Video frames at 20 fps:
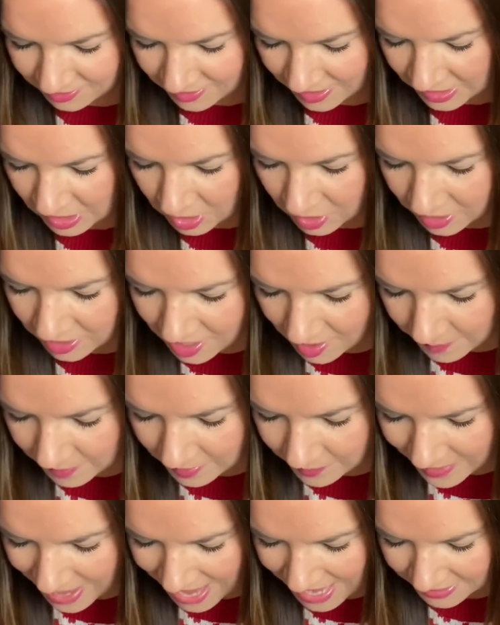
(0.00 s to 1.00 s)
I got a couple of
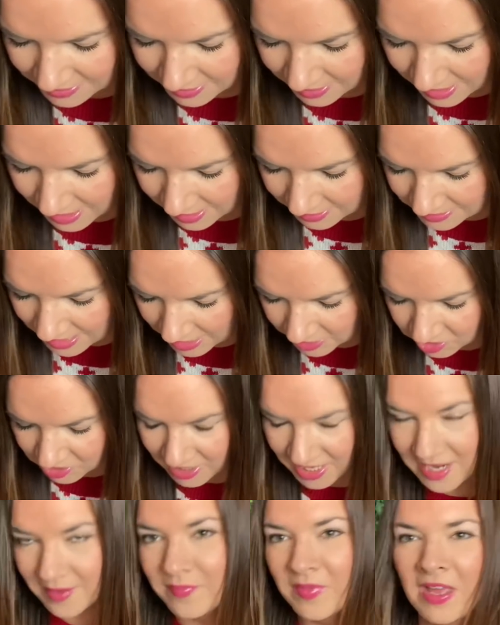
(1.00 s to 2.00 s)
pairs of these,
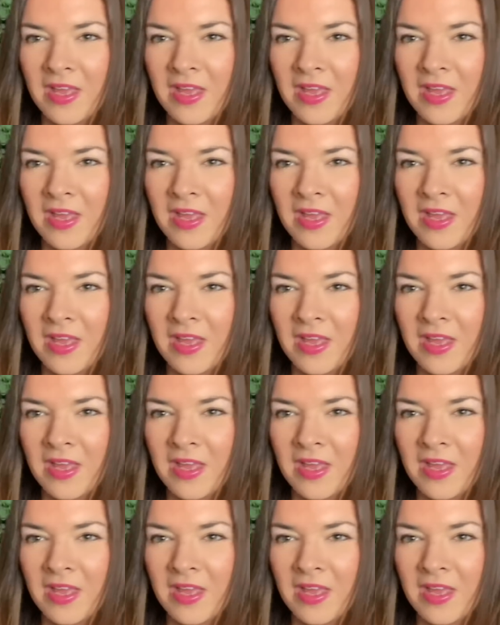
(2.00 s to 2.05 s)
actually.